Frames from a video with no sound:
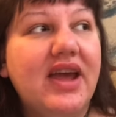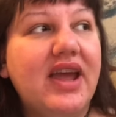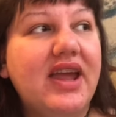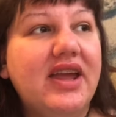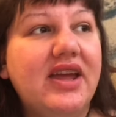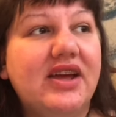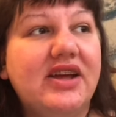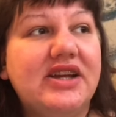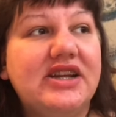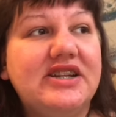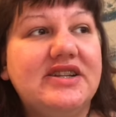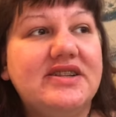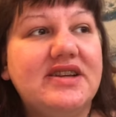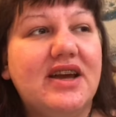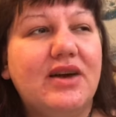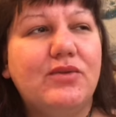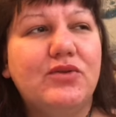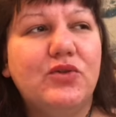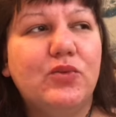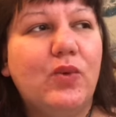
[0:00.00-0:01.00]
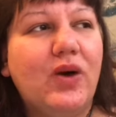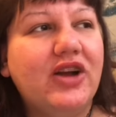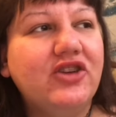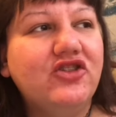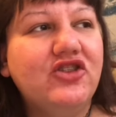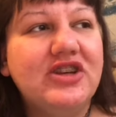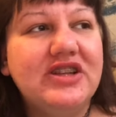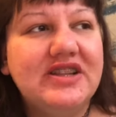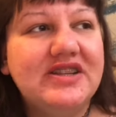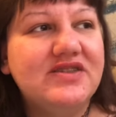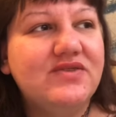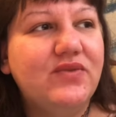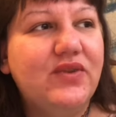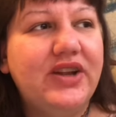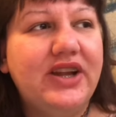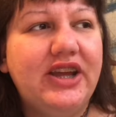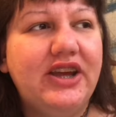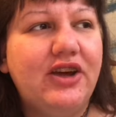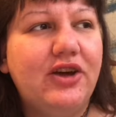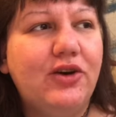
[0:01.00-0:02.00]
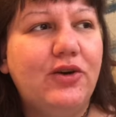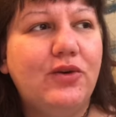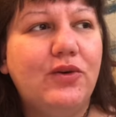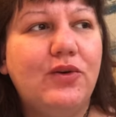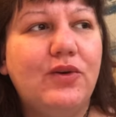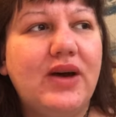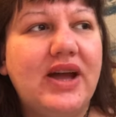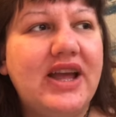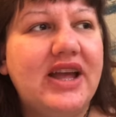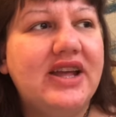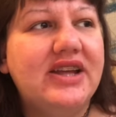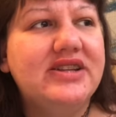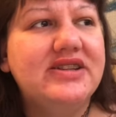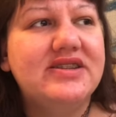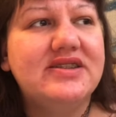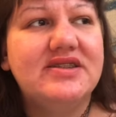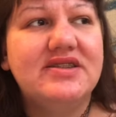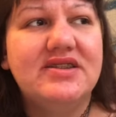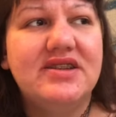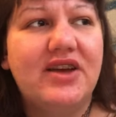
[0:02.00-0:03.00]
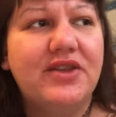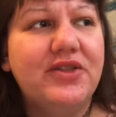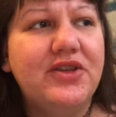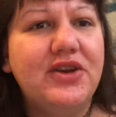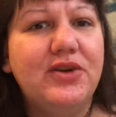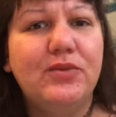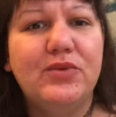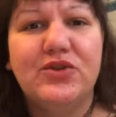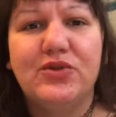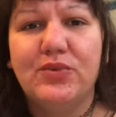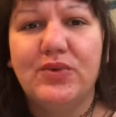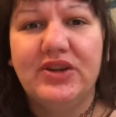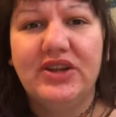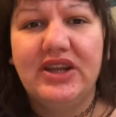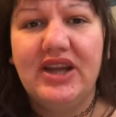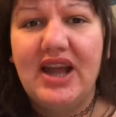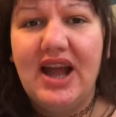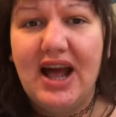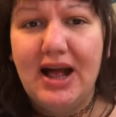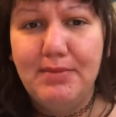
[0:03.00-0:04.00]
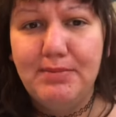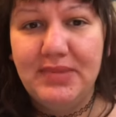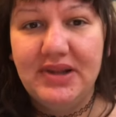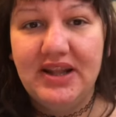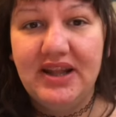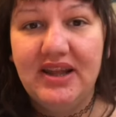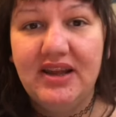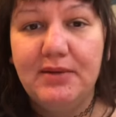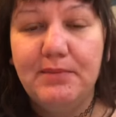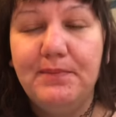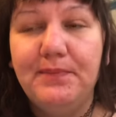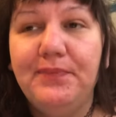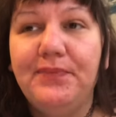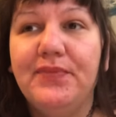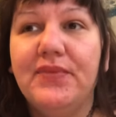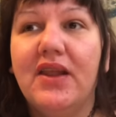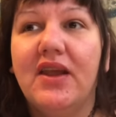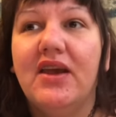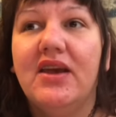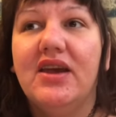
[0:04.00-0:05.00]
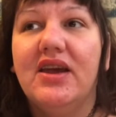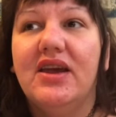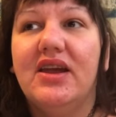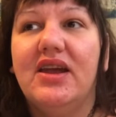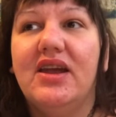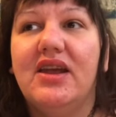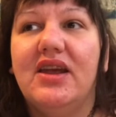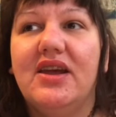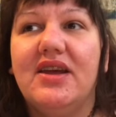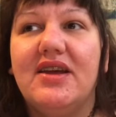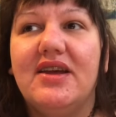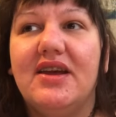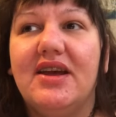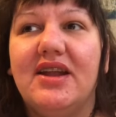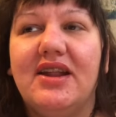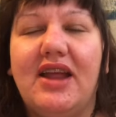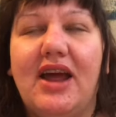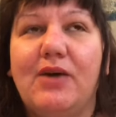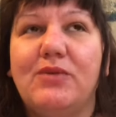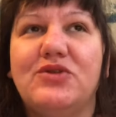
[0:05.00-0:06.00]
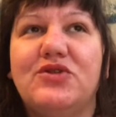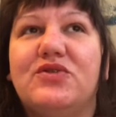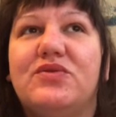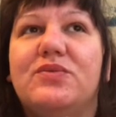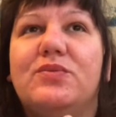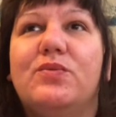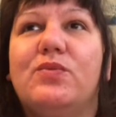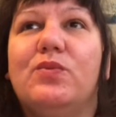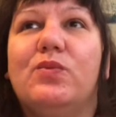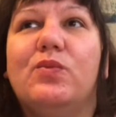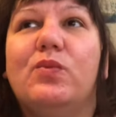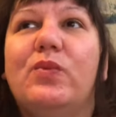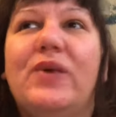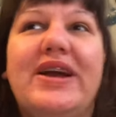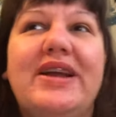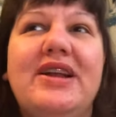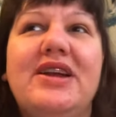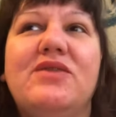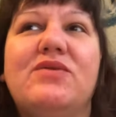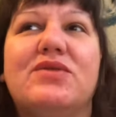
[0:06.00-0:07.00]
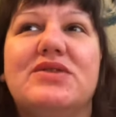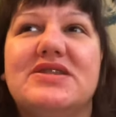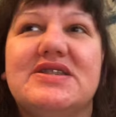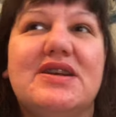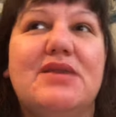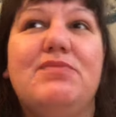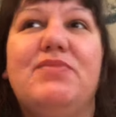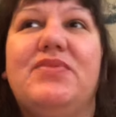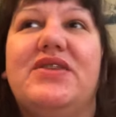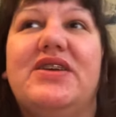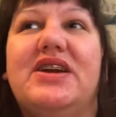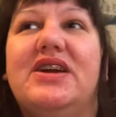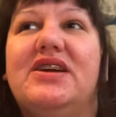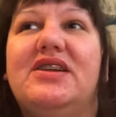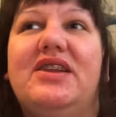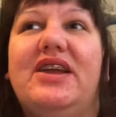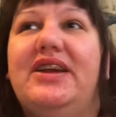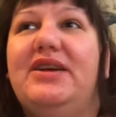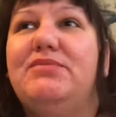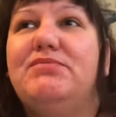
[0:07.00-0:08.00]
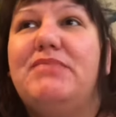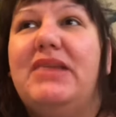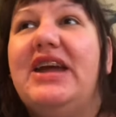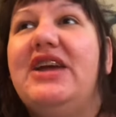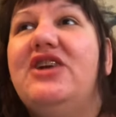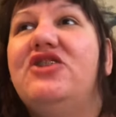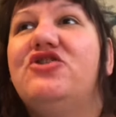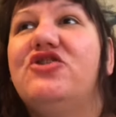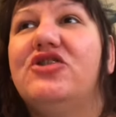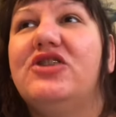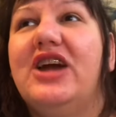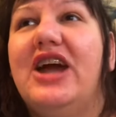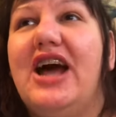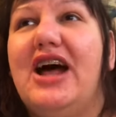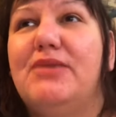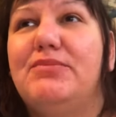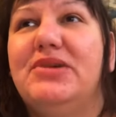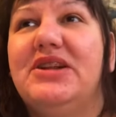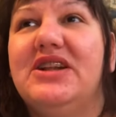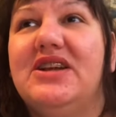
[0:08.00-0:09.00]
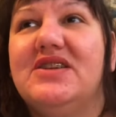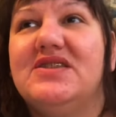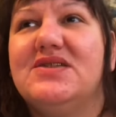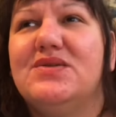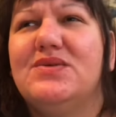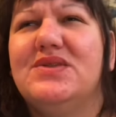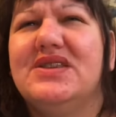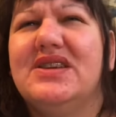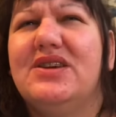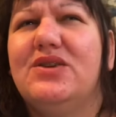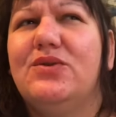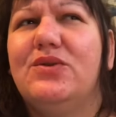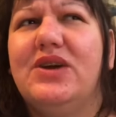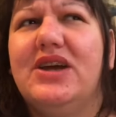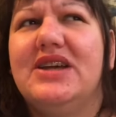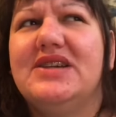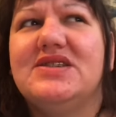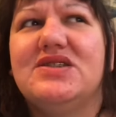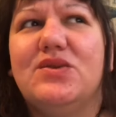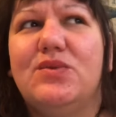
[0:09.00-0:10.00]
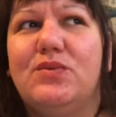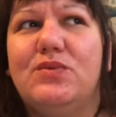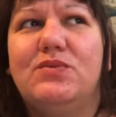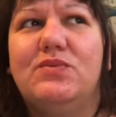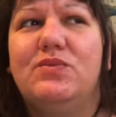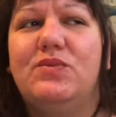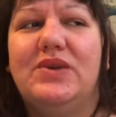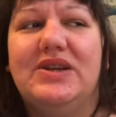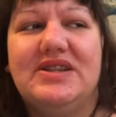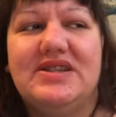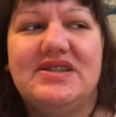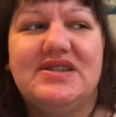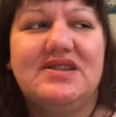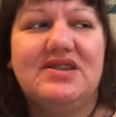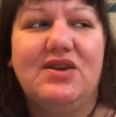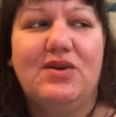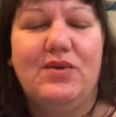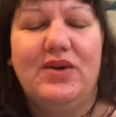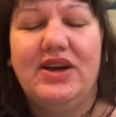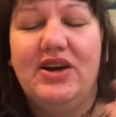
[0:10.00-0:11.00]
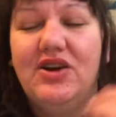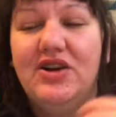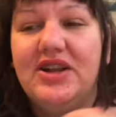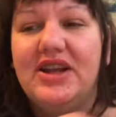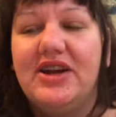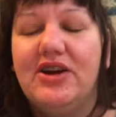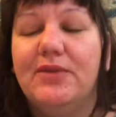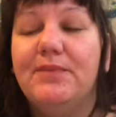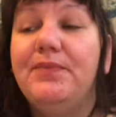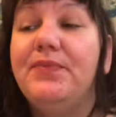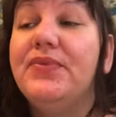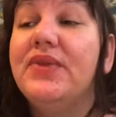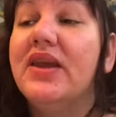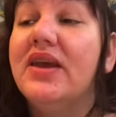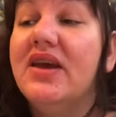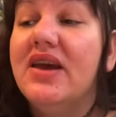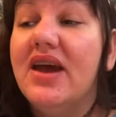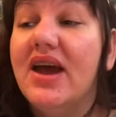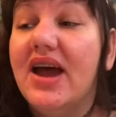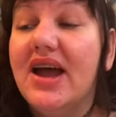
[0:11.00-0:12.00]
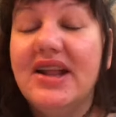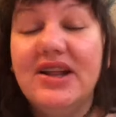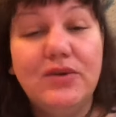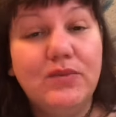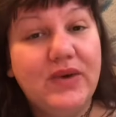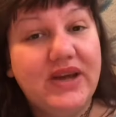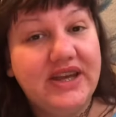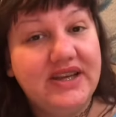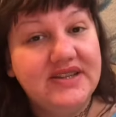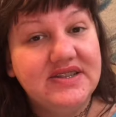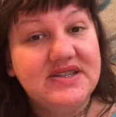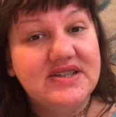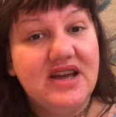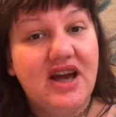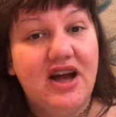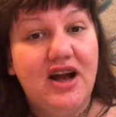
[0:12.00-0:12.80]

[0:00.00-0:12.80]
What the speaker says: And I was watching this video and nothing was really happening. And I was waiting for something like major to happen because it was like, okay, so what's going on here? Anyways,